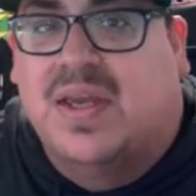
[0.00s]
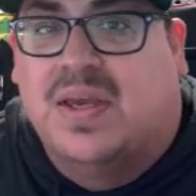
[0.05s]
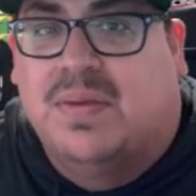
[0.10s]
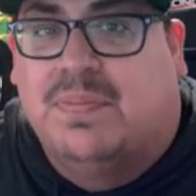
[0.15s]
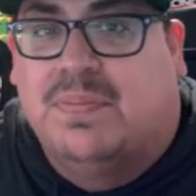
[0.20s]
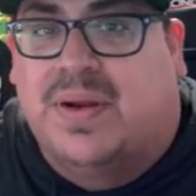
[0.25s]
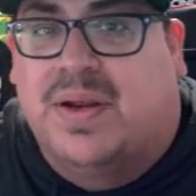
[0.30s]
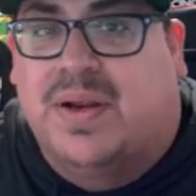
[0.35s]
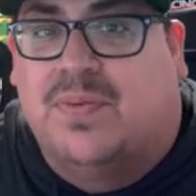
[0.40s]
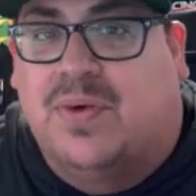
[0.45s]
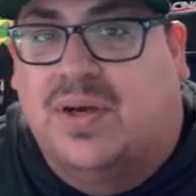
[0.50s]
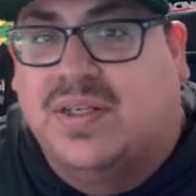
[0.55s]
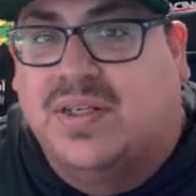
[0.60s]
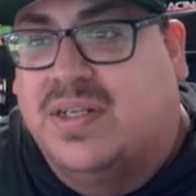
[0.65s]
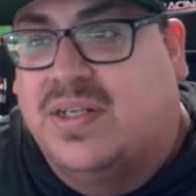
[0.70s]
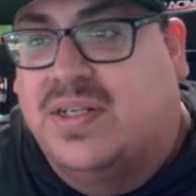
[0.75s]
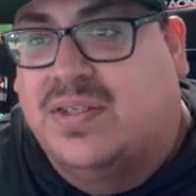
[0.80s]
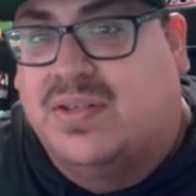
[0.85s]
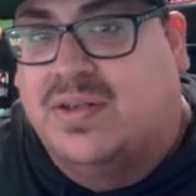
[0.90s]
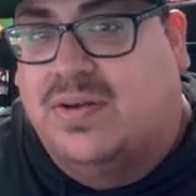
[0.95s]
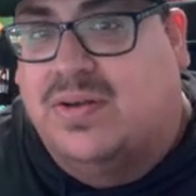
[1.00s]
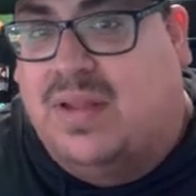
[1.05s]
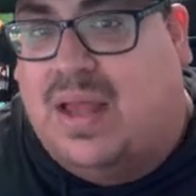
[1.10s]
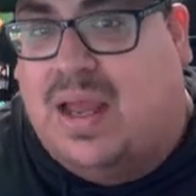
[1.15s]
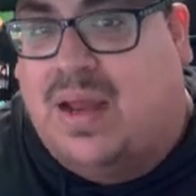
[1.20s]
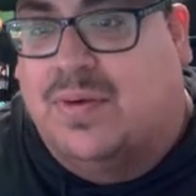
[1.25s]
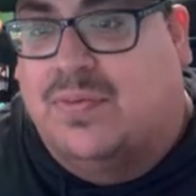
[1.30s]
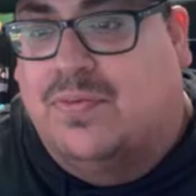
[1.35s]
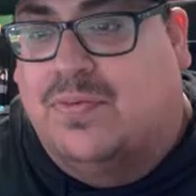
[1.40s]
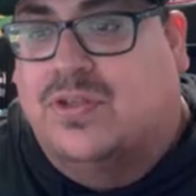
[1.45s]
But it wasn't until
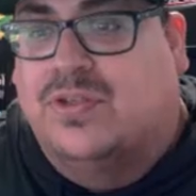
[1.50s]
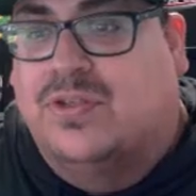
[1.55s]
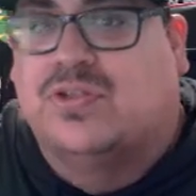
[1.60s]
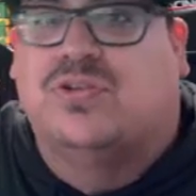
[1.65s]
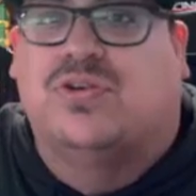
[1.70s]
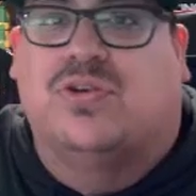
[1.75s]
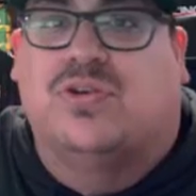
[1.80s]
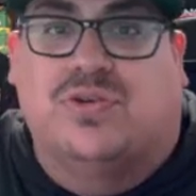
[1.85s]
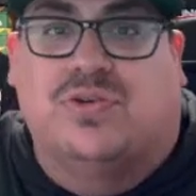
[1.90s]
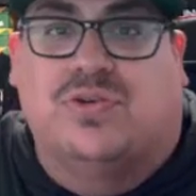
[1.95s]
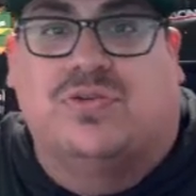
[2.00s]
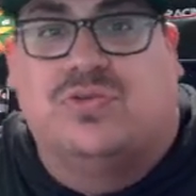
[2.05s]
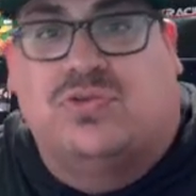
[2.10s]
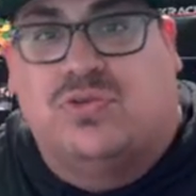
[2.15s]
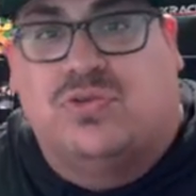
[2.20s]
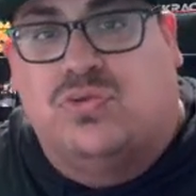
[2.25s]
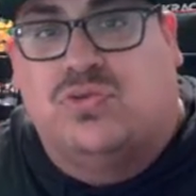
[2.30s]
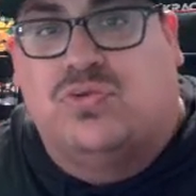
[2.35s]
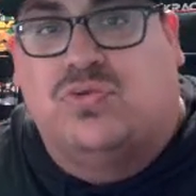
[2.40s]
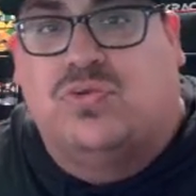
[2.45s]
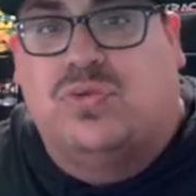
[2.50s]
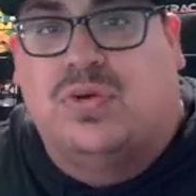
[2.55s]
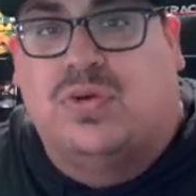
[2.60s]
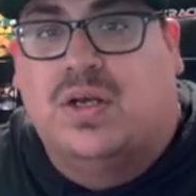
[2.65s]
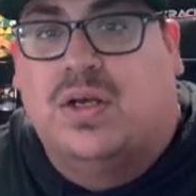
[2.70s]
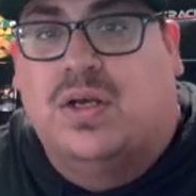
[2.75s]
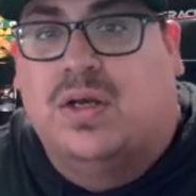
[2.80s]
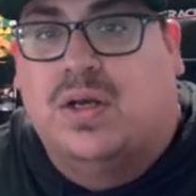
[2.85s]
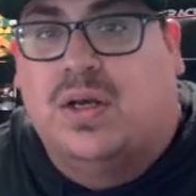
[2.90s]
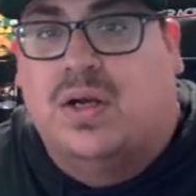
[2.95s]
I was turned to
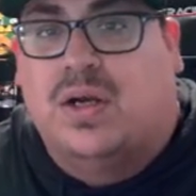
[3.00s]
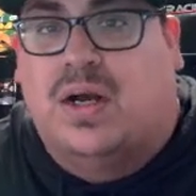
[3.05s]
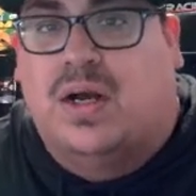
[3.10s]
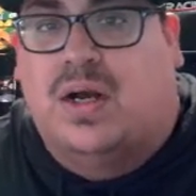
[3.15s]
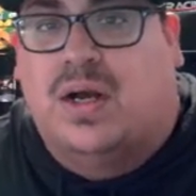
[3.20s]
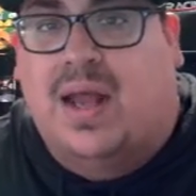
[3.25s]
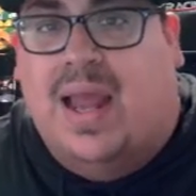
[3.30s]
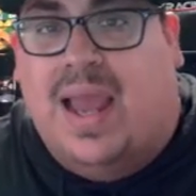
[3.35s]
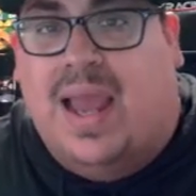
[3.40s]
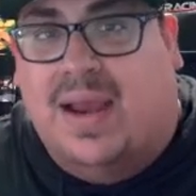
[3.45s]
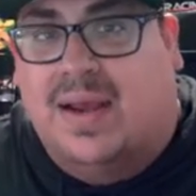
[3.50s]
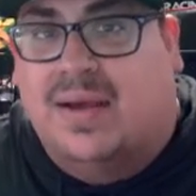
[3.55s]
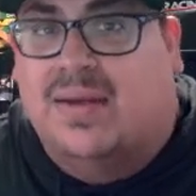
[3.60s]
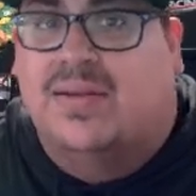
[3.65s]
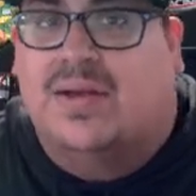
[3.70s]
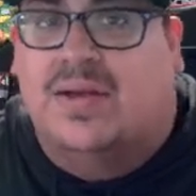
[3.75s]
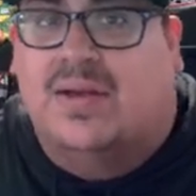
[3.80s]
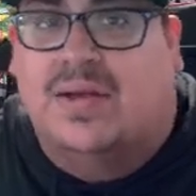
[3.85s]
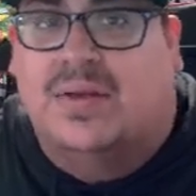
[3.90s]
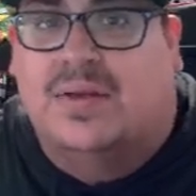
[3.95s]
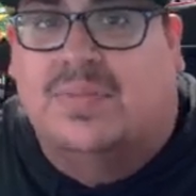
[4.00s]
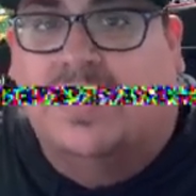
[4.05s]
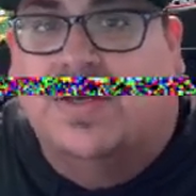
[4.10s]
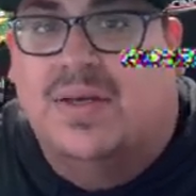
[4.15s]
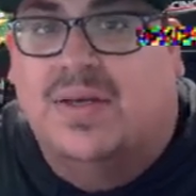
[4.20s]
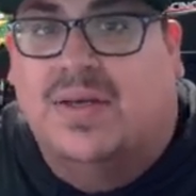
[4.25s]
Hat Club.